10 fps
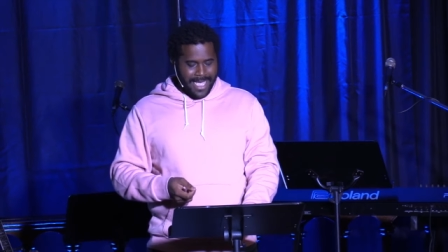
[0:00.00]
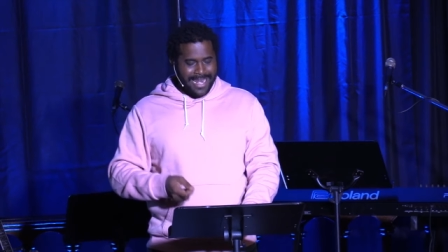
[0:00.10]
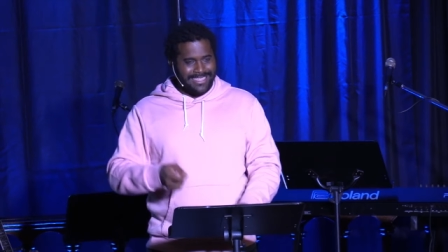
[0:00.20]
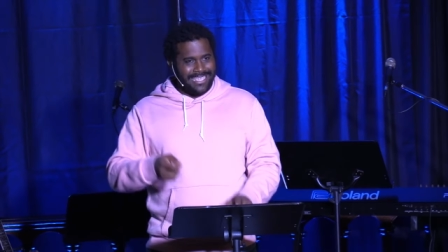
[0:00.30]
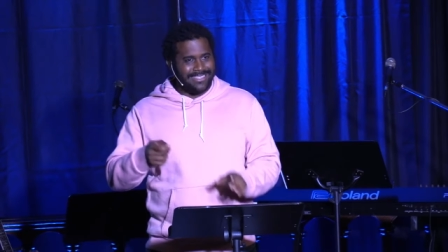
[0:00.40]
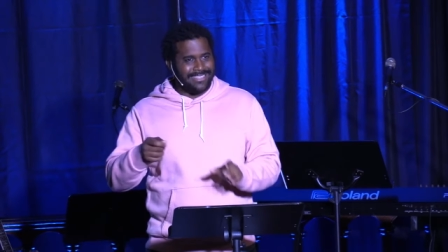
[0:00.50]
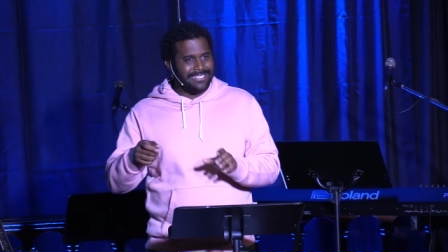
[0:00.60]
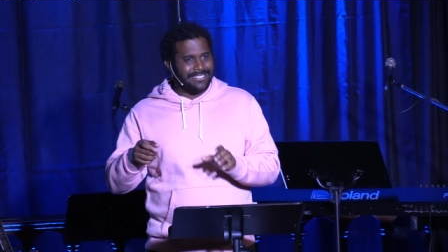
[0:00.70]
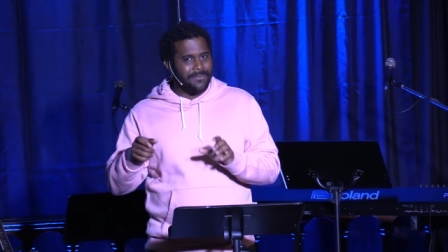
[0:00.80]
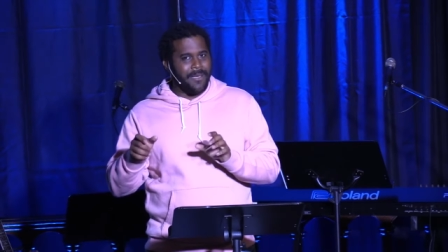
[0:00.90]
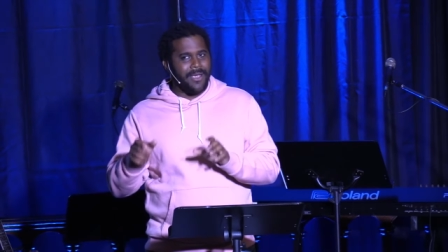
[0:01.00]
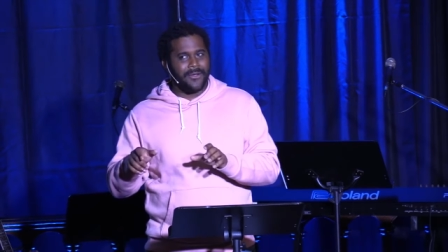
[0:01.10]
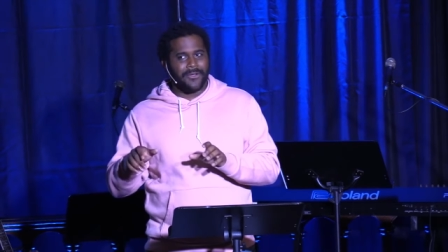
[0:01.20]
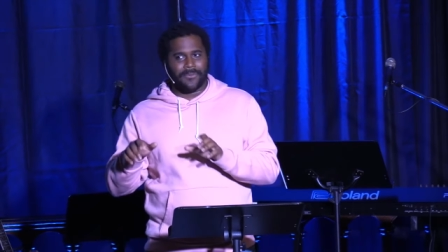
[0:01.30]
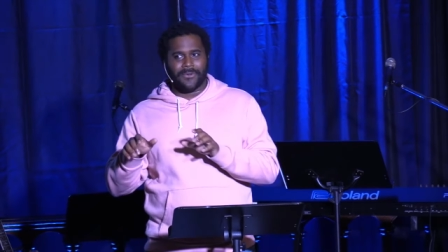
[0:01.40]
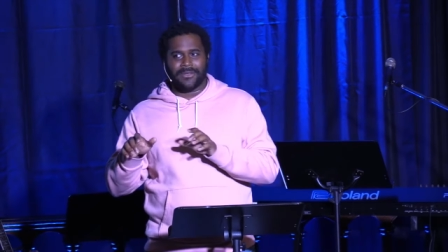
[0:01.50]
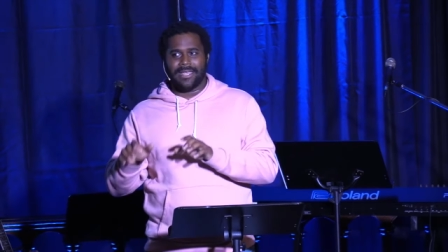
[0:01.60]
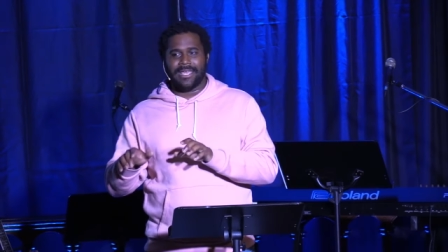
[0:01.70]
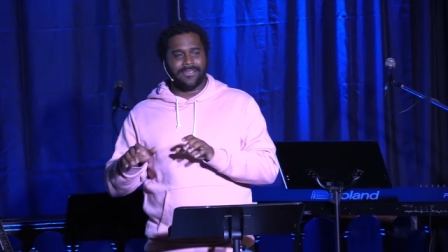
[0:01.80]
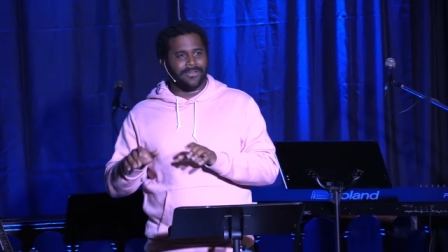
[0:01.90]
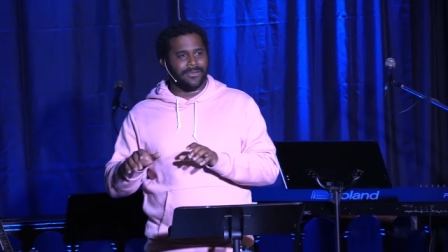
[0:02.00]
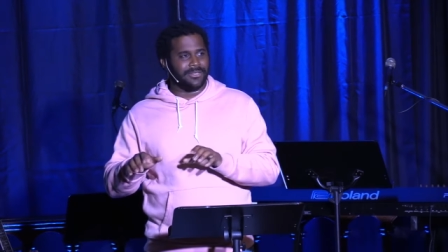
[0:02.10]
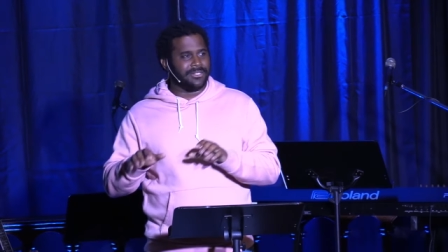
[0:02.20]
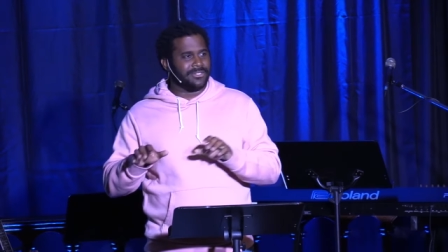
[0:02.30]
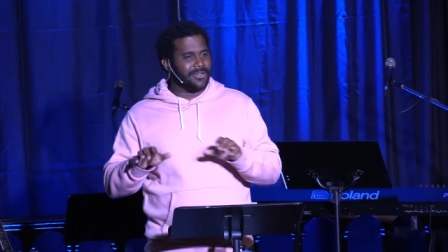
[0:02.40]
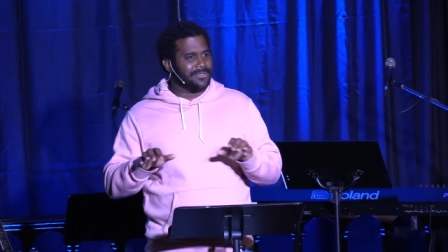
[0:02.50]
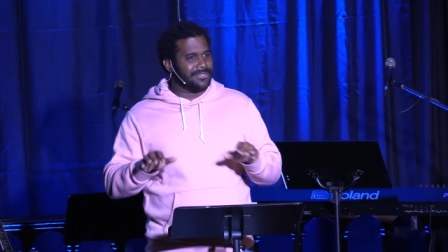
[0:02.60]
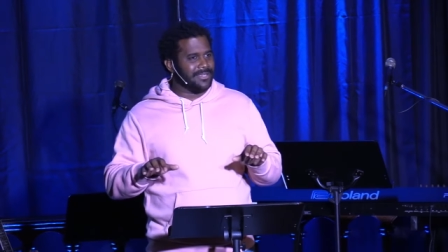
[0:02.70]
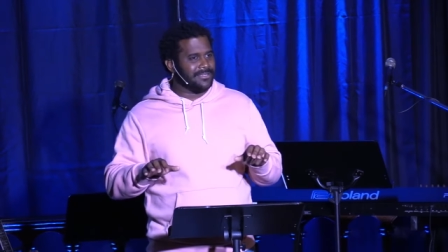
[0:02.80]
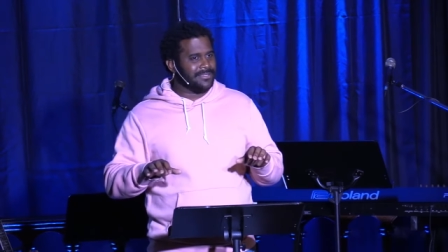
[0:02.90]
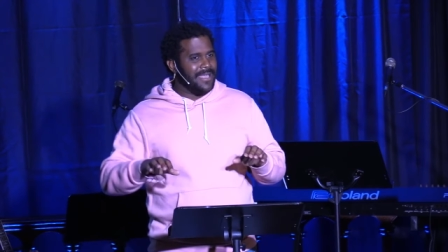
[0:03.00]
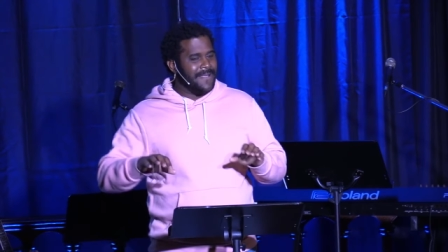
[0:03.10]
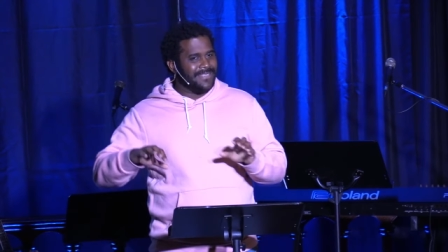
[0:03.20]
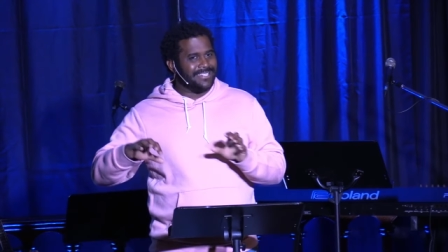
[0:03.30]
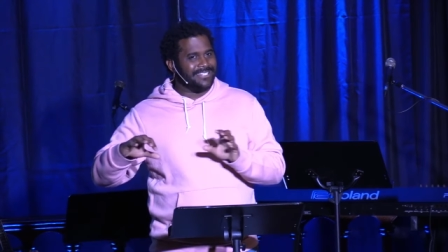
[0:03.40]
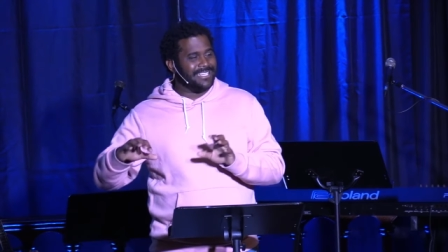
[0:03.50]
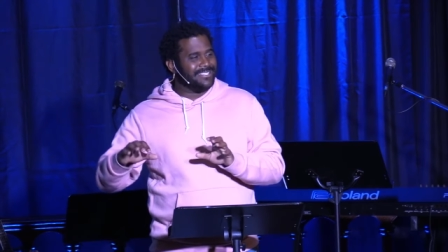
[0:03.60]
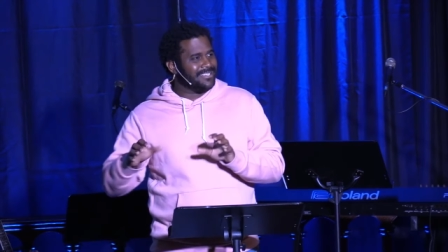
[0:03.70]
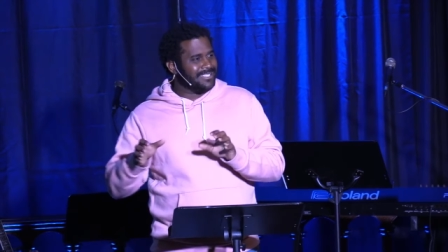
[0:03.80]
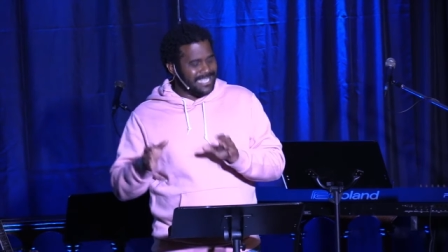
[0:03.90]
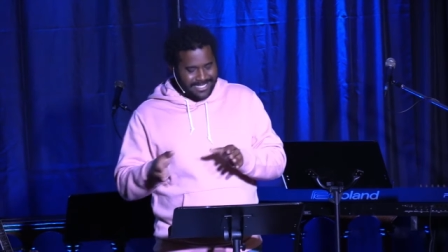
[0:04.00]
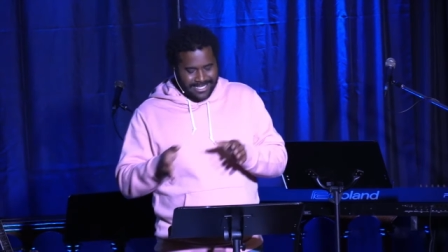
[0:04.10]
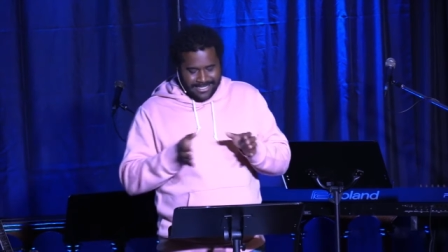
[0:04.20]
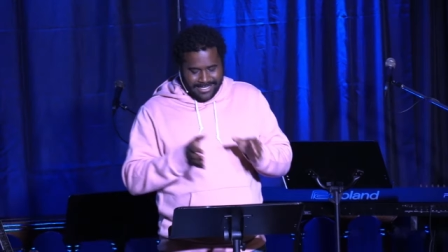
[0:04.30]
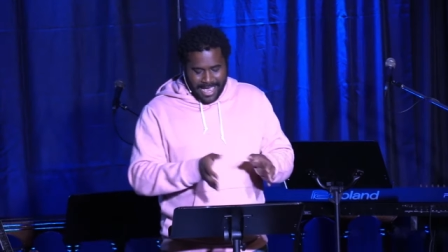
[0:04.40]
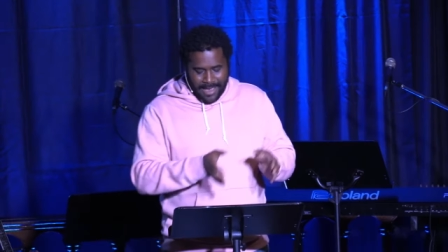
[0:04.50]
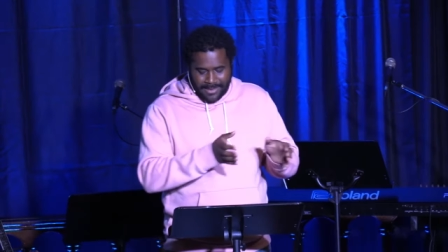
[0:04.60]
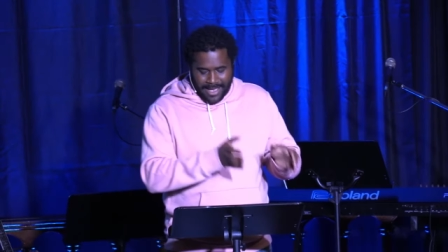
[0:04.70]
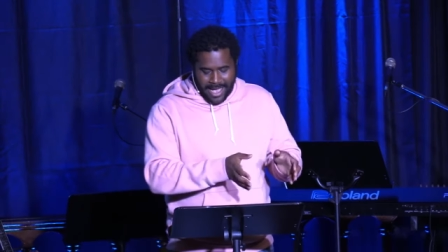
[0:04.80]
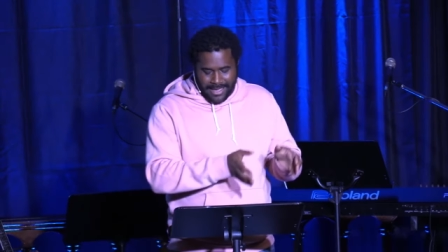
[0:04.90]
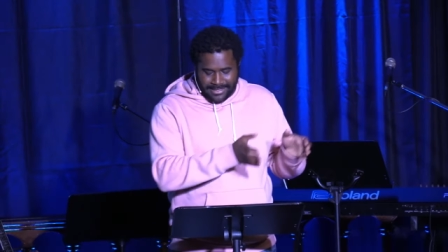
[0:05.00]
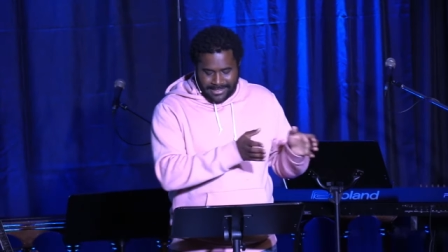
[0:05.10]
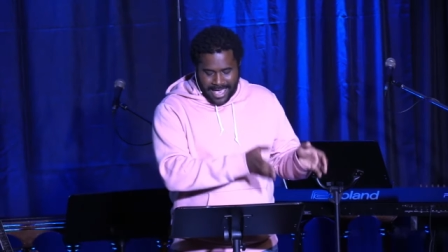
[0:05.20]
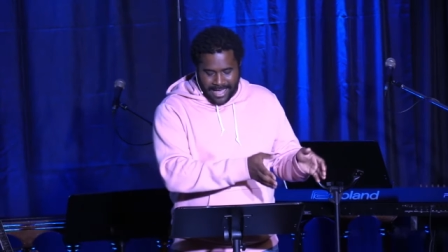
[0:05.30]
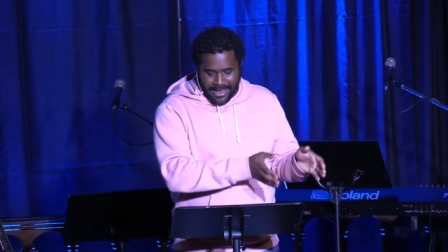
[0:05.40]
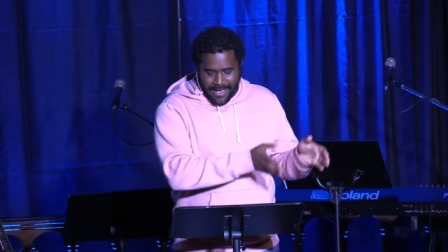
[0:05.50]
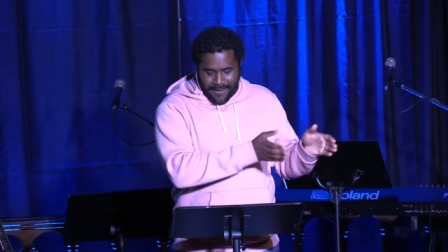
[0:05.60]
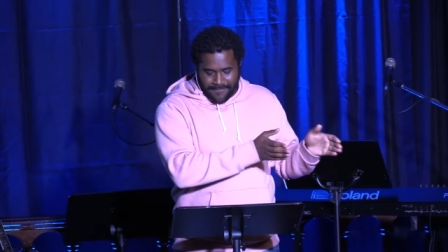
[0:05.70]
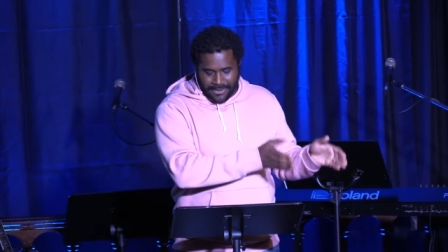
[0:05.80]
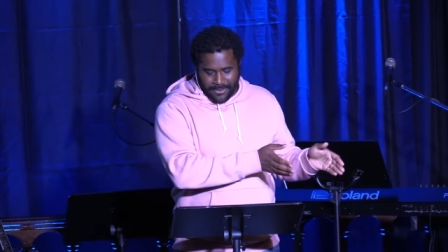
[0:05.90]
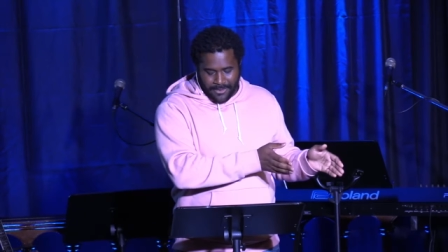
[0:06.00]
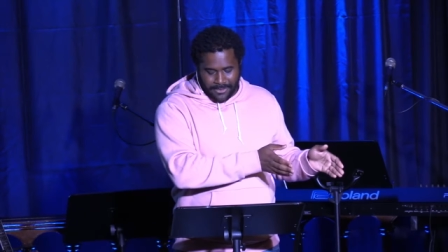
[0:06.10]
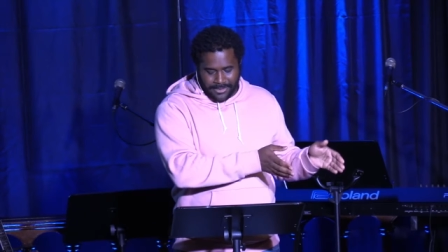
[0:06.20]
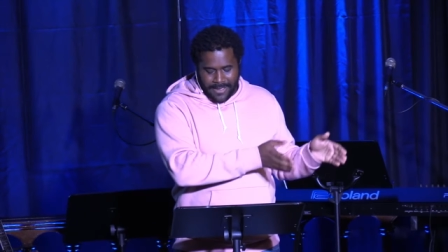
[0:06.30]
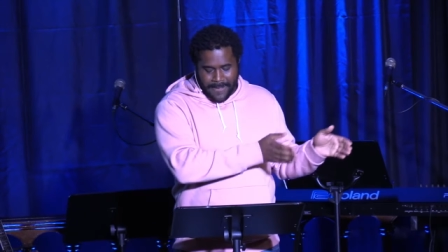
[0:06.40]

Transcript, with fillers: And I think this miracle particularly shows us that Jesus is the same God as that of the Old